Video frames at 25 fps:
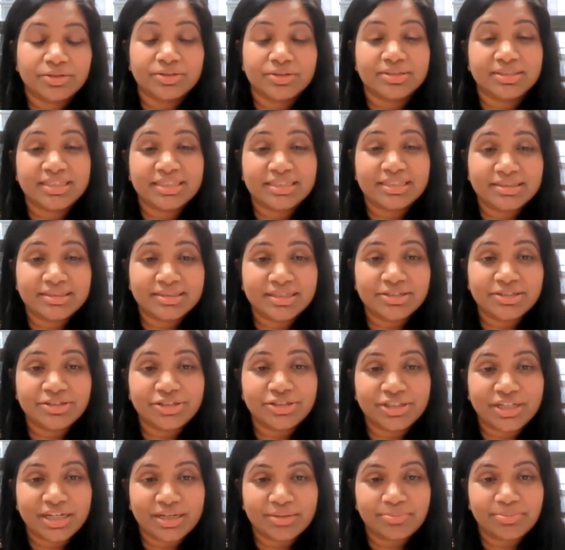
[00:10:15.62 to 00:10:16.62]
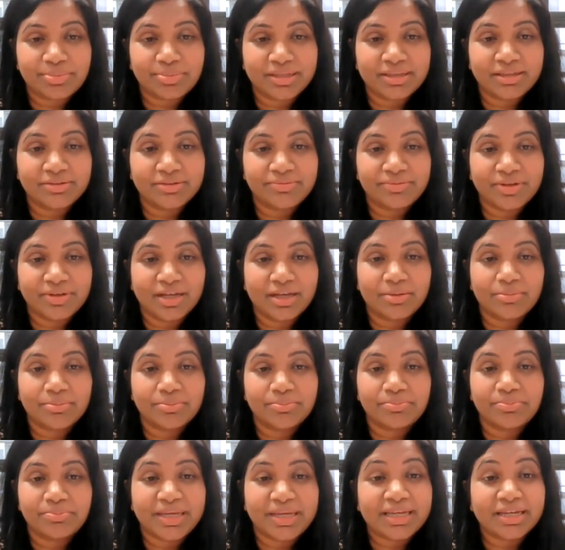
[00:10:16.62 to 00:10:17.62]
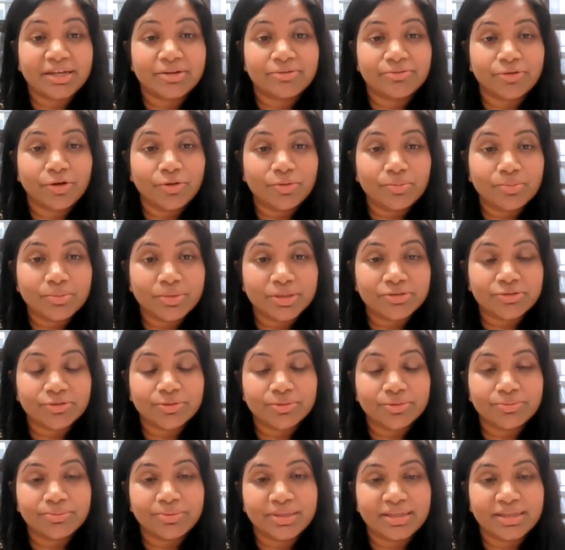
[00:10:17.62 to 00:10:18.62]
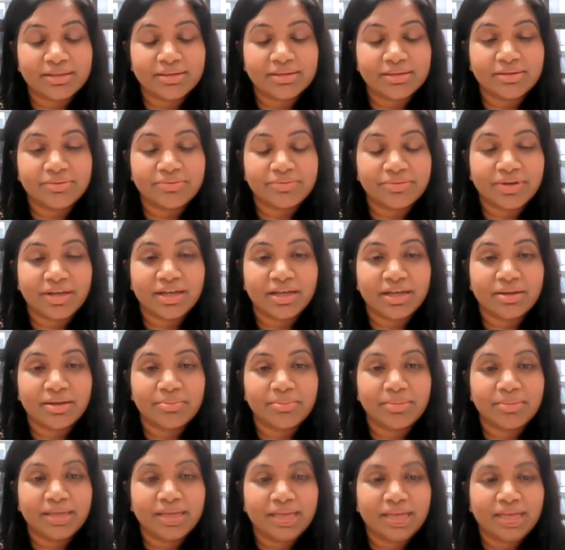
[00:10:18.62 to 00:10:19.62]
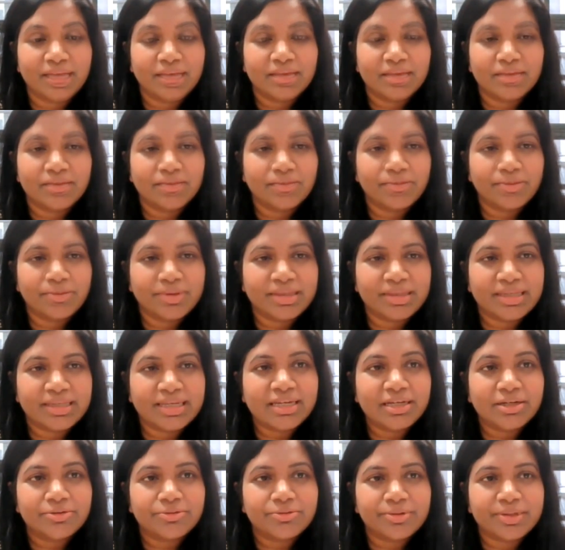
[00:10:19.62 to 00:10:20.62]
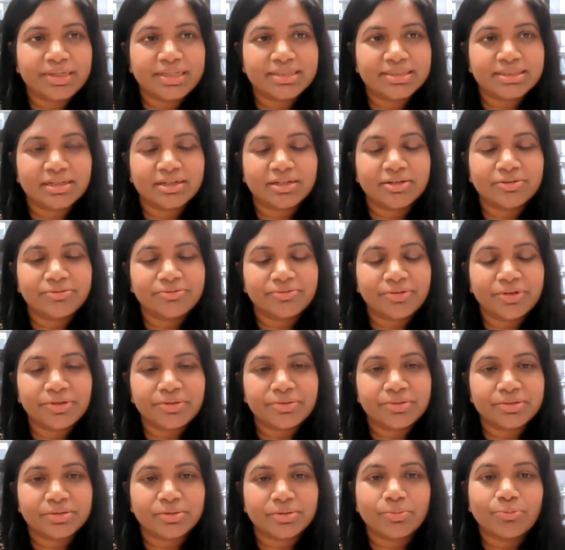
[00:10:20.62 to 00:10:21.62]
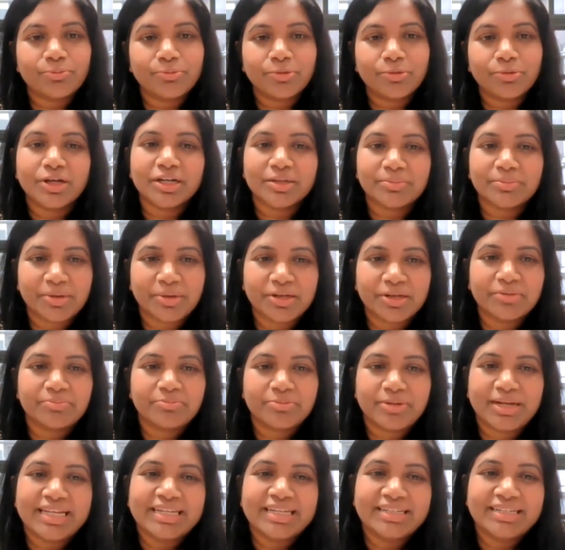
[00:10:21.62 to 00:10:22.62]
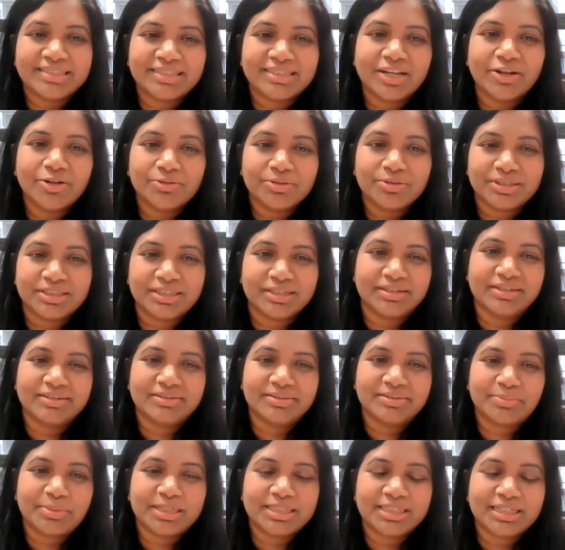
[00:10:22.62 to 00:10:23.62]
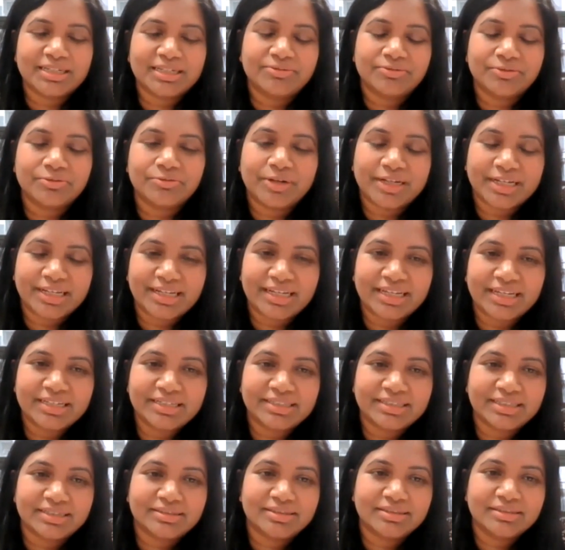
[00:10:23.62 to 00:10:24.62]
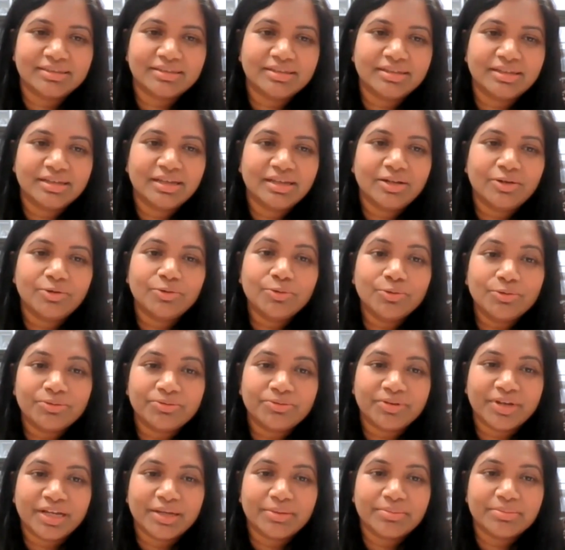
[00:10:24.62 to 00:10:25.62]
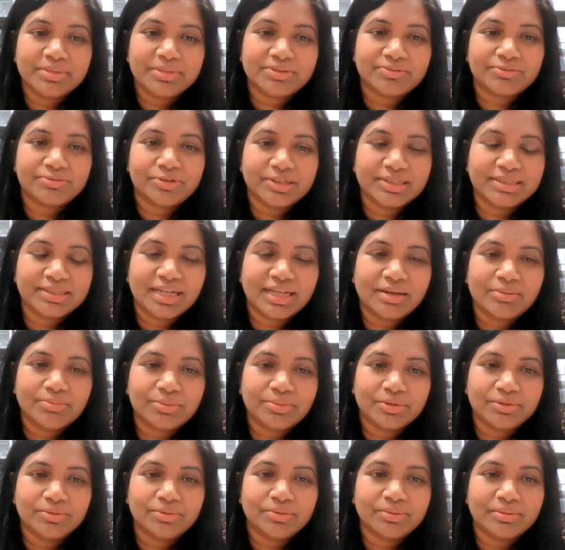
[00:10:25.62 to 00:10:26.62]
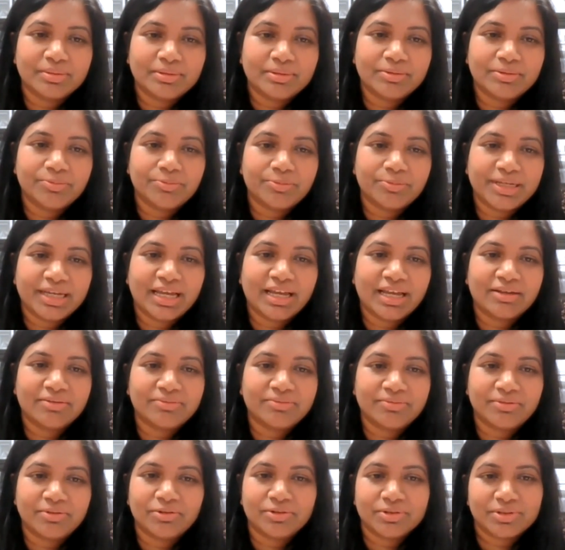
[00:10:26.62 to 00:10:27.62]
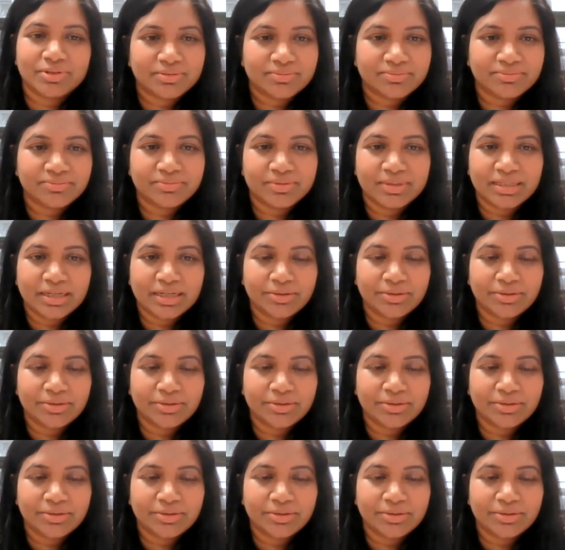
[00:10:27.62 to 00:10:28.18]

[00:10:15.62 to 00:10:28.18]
good citizenship in the firm, being a role model within the firm, with the increased kind of focus on workplace culture, especially for regulated law firms, for example. We have lots of,